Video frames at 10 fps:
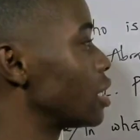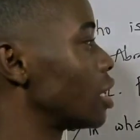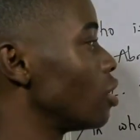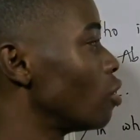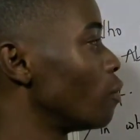
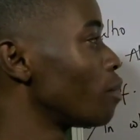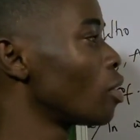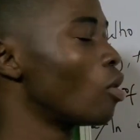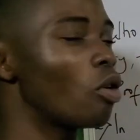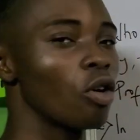Chancellor
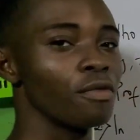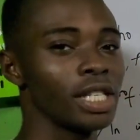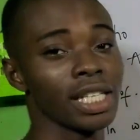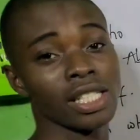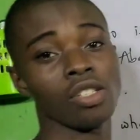of
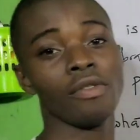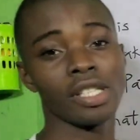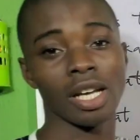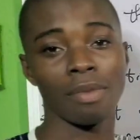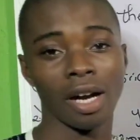Delsu
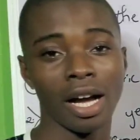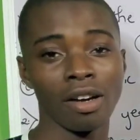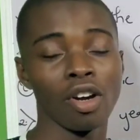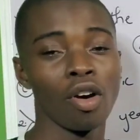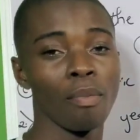University
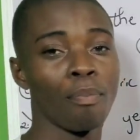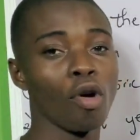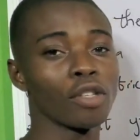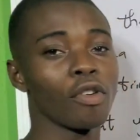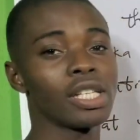Abraka.
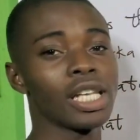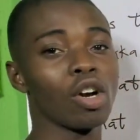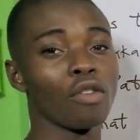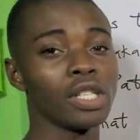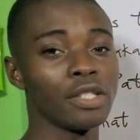But for the
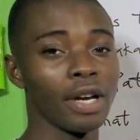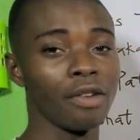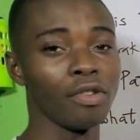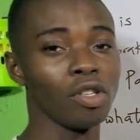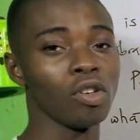sake of this
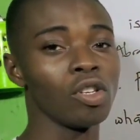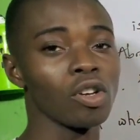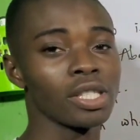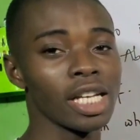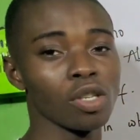very video, in
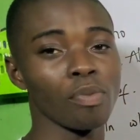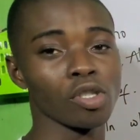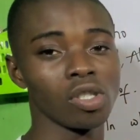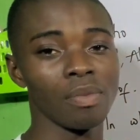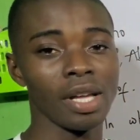your Delsu
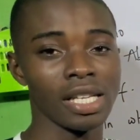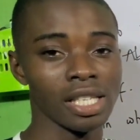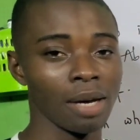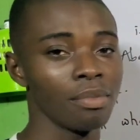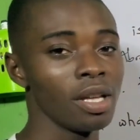post-term
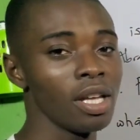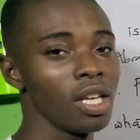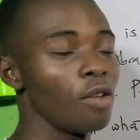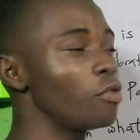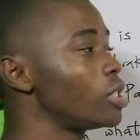exam,
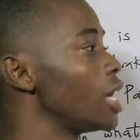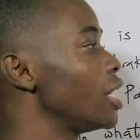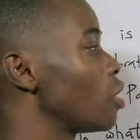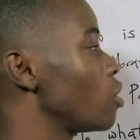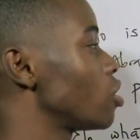if you see
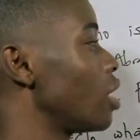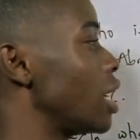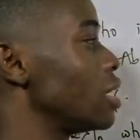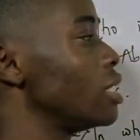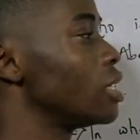any question
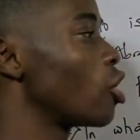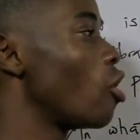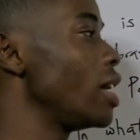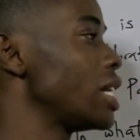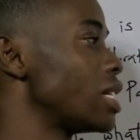like this, the
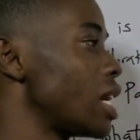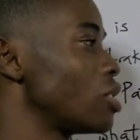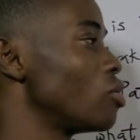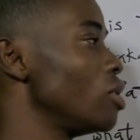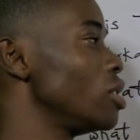correct
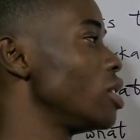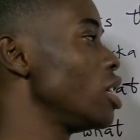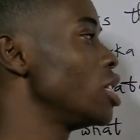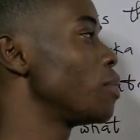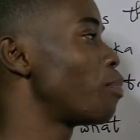answer to it
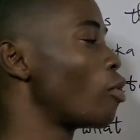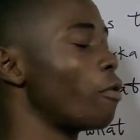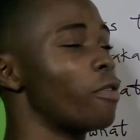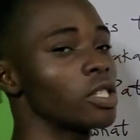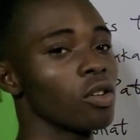is
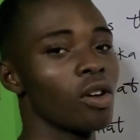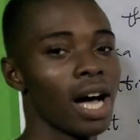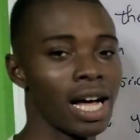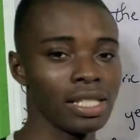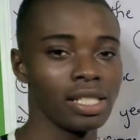Professor
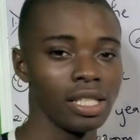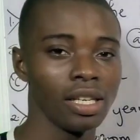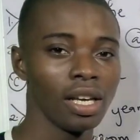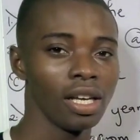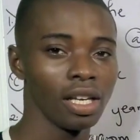
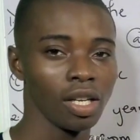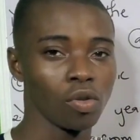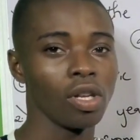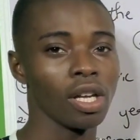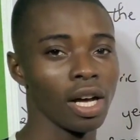Andy
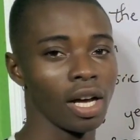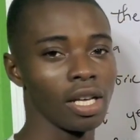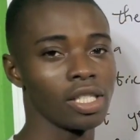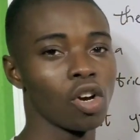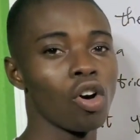Eguyega,
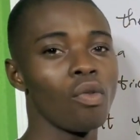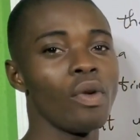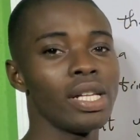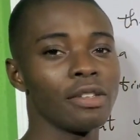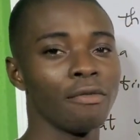the
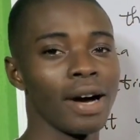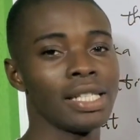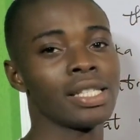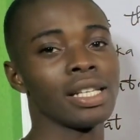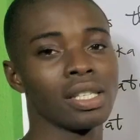current
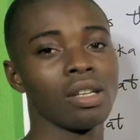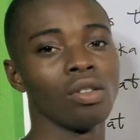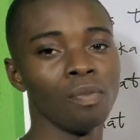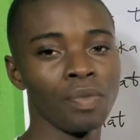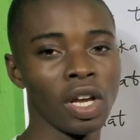Vice
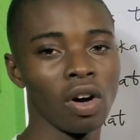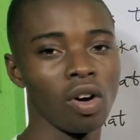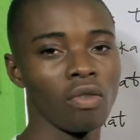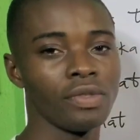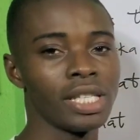Chancellor
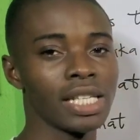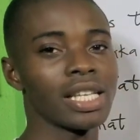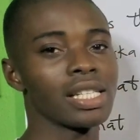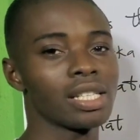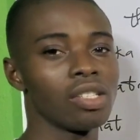of
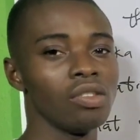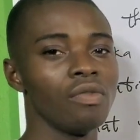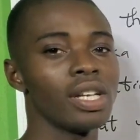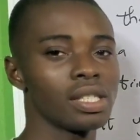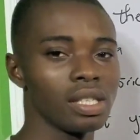Delta State
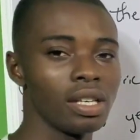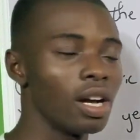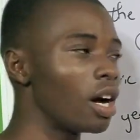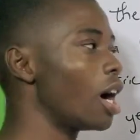University